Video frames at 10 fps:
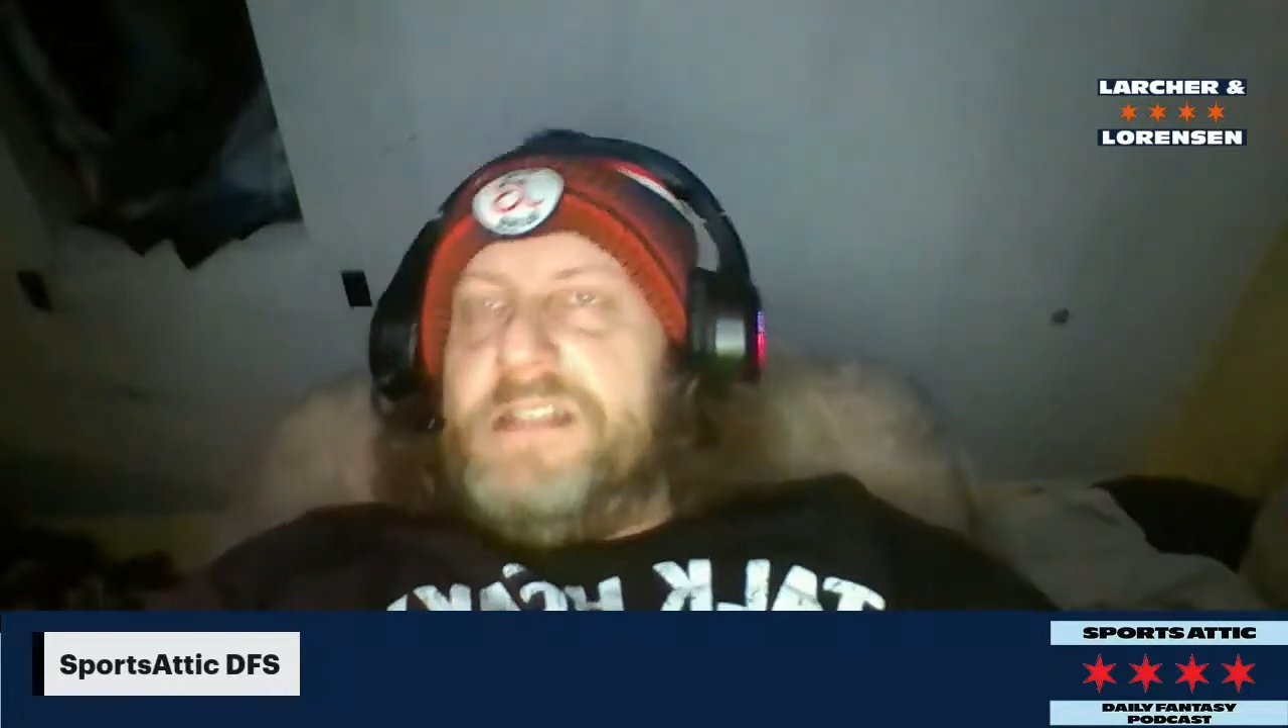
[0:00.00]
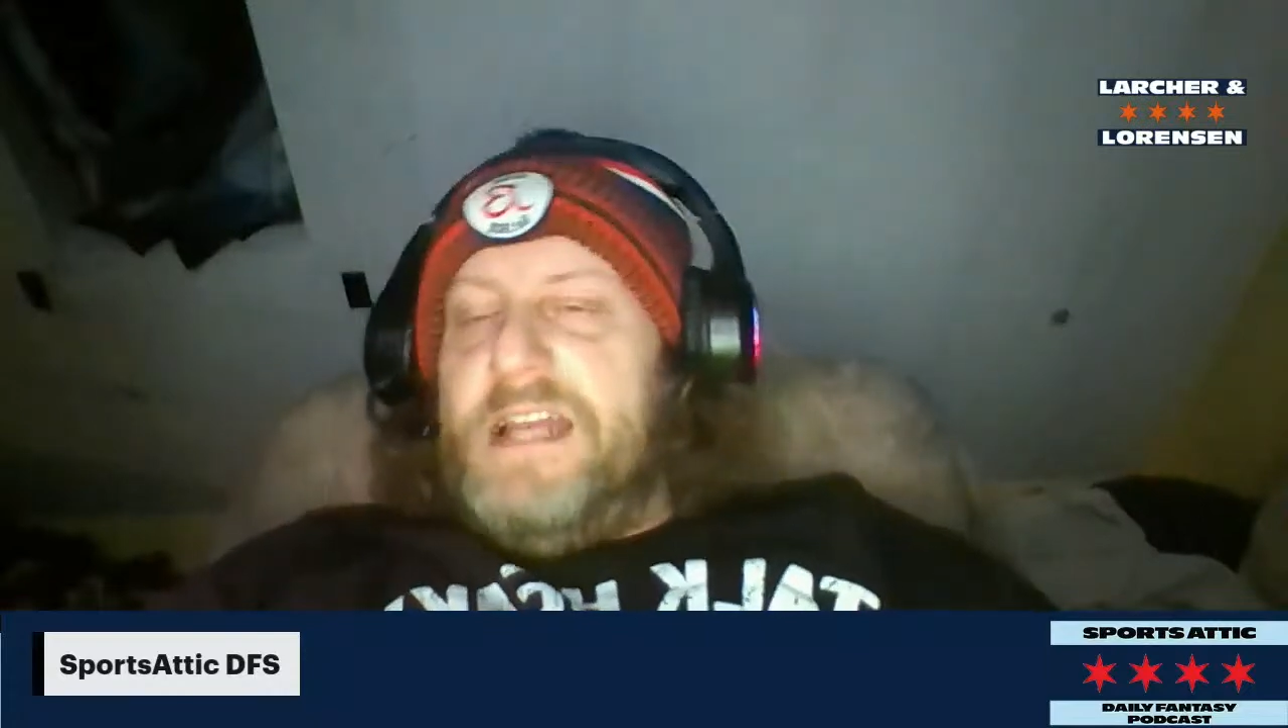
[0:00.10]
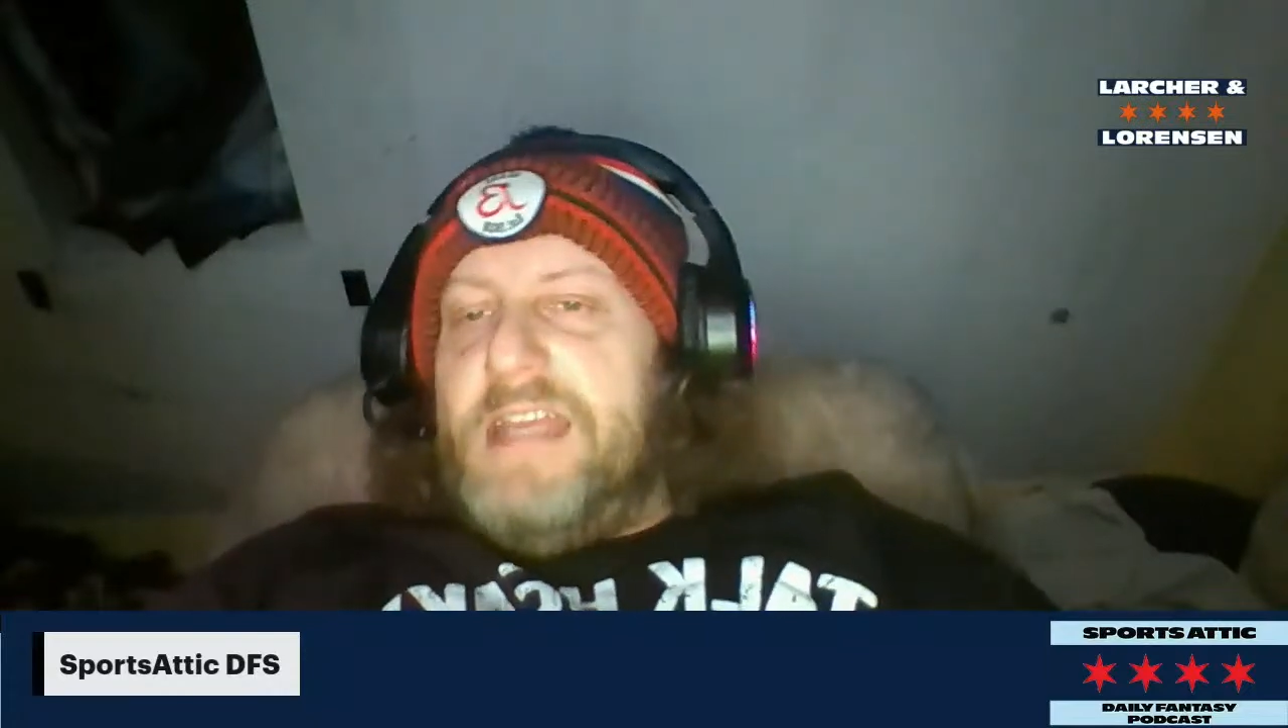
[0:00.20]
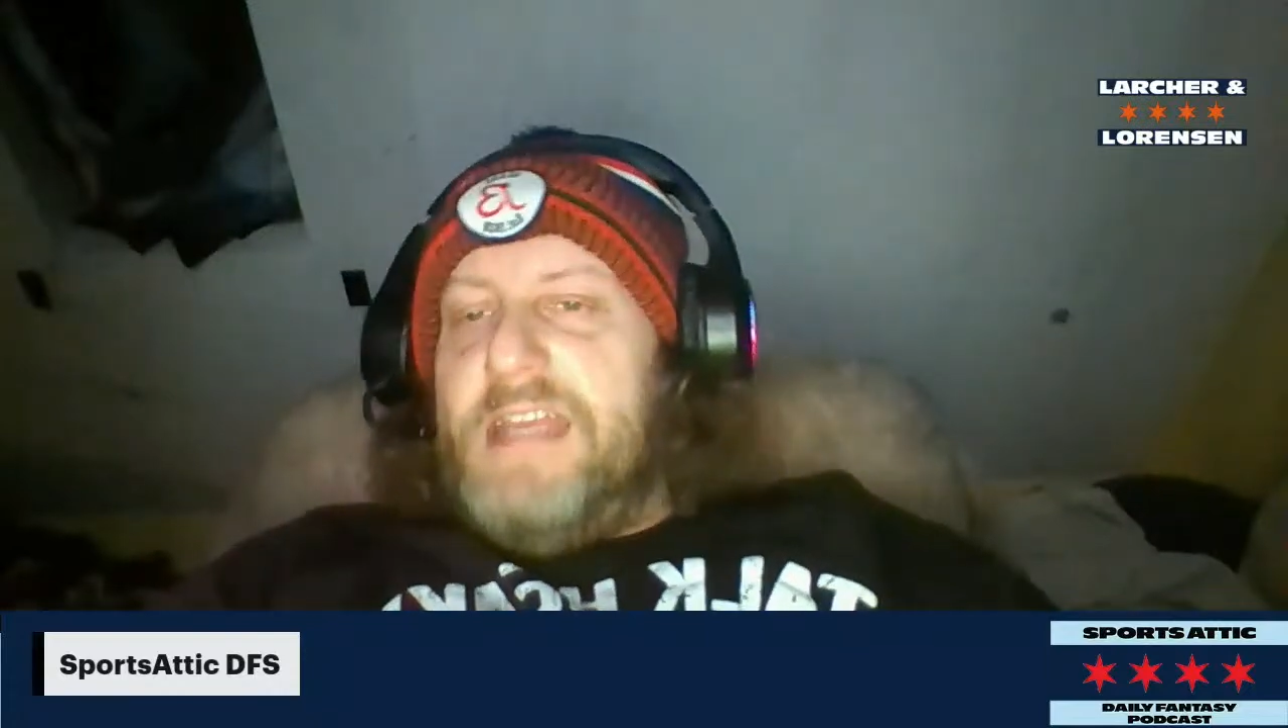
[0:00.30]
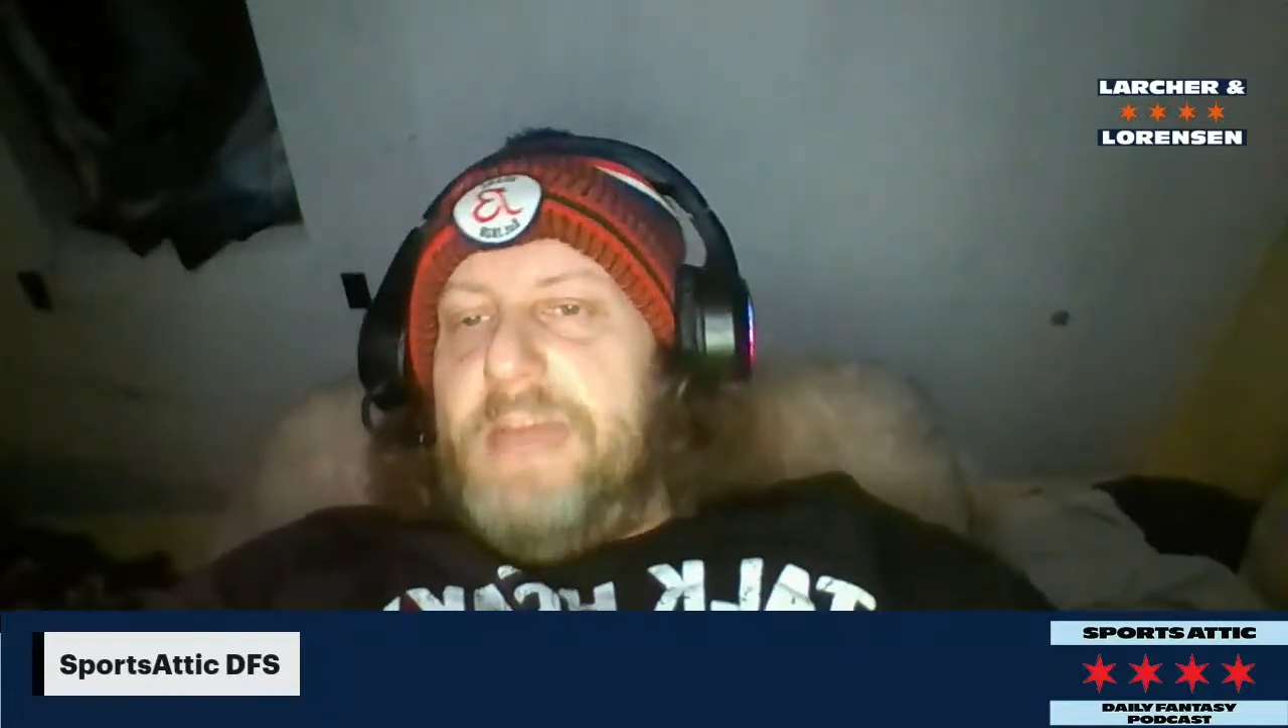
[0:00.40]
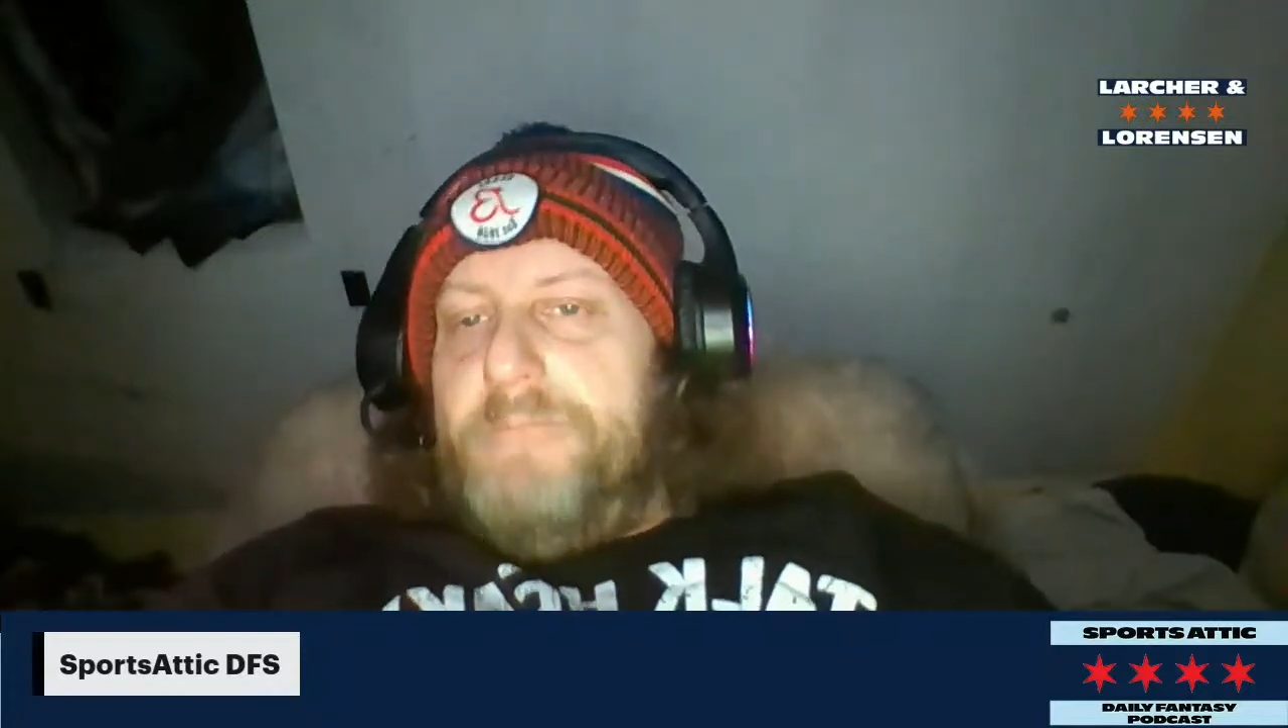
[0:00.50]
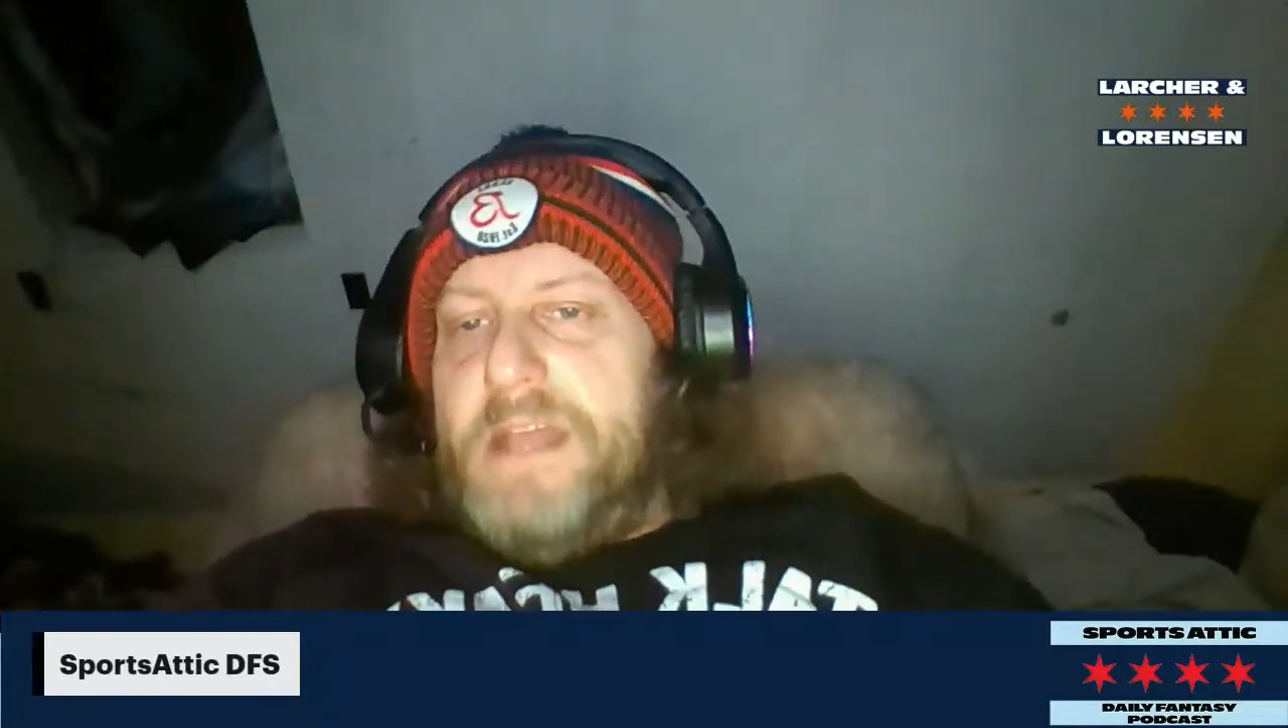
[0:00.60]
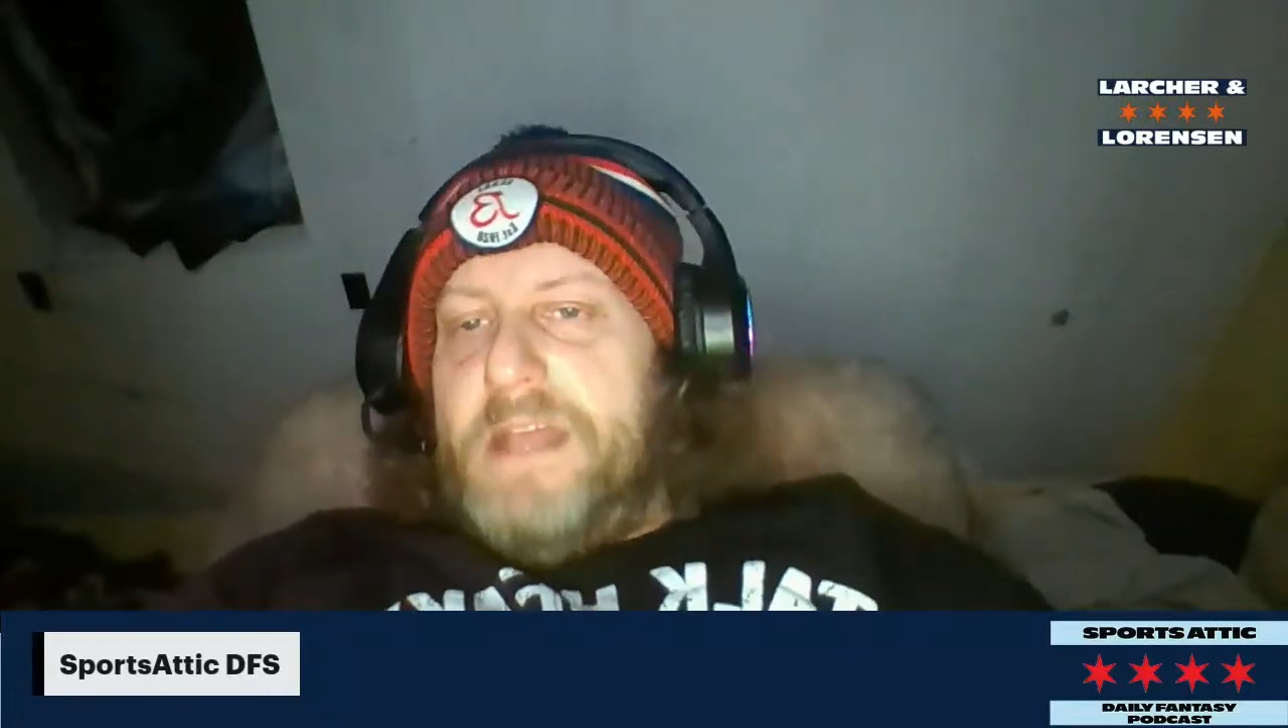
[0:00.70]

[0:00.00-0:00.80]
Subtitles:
the 10 game